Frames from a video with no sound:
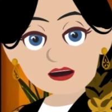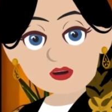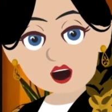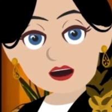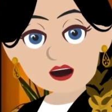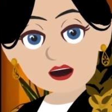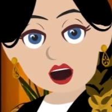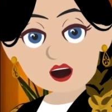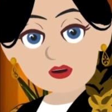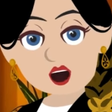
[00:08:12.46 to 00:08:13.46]
attention
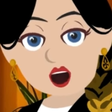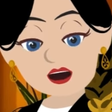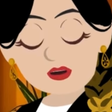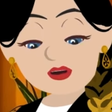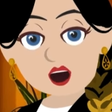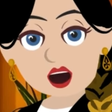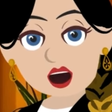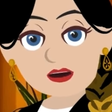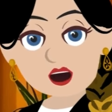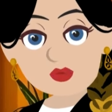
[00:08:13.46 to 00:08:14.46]
go toward
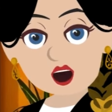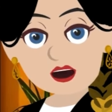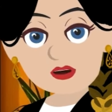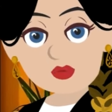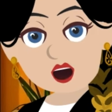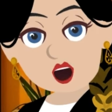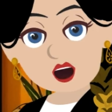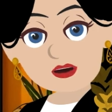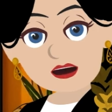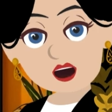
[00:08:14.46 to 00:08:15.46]
whatever it takes for me
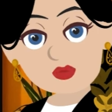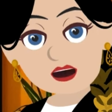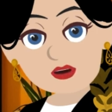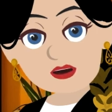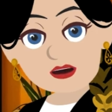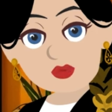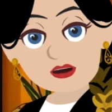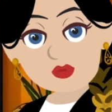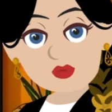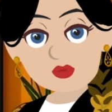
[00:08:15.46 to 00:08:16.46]
to get into the
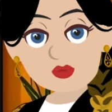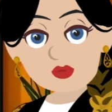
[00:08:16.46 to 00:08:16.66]
vortex.